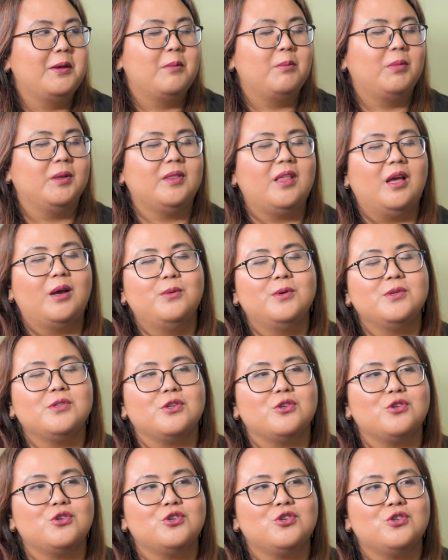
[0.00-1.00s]
But that
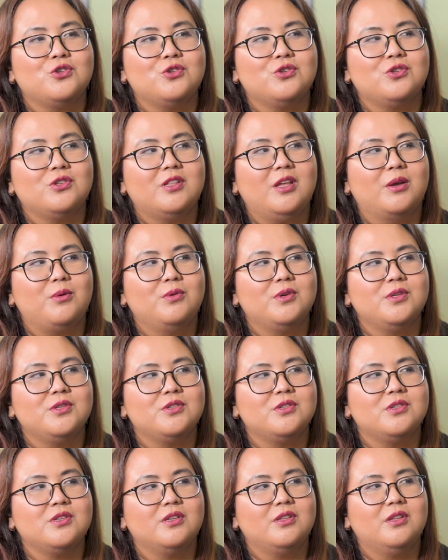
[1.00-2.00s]

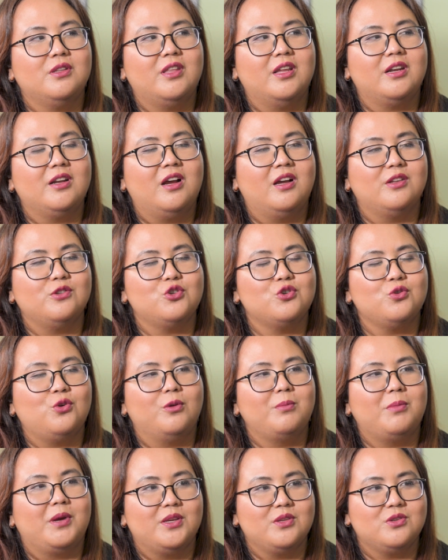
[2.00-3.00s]
was then cut
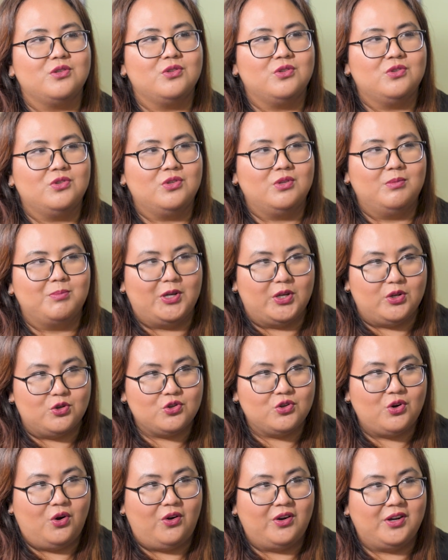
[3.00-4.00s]
short by a
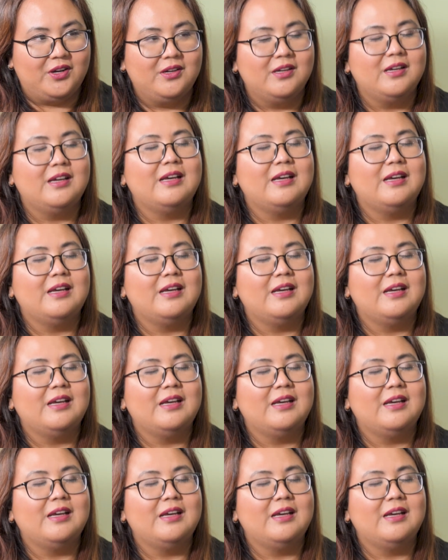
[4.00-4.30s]
shock.